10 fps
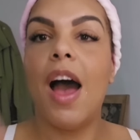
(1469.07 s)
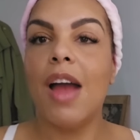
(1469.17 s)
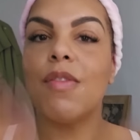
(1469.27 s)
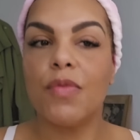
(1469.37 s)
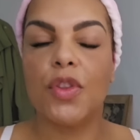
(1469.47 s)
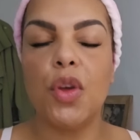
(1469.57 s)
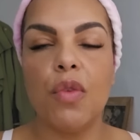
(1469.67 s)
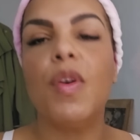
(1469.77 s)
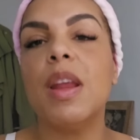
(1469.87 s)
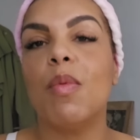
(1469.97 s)
I
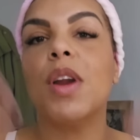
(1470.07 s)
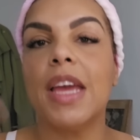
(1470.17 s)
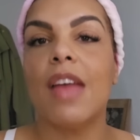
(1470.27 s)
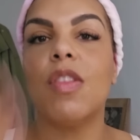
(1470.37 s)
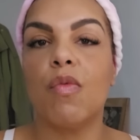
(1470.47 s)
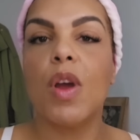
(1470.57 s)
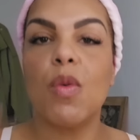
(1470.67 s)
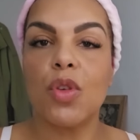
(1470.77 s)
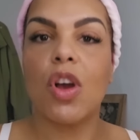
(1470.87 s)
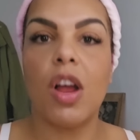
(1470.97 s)
do really want to get the
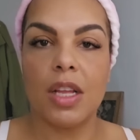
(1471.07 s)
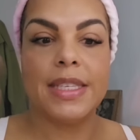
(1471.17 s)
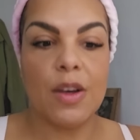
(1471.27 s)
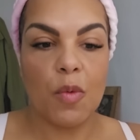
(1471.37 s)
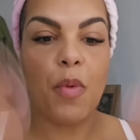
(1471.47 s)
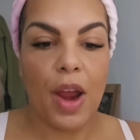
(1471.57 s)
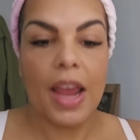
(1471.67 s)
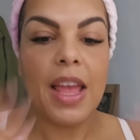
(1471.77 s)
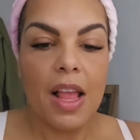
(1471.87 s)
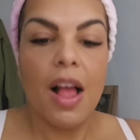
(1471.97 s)
real Charlotte Tilbury.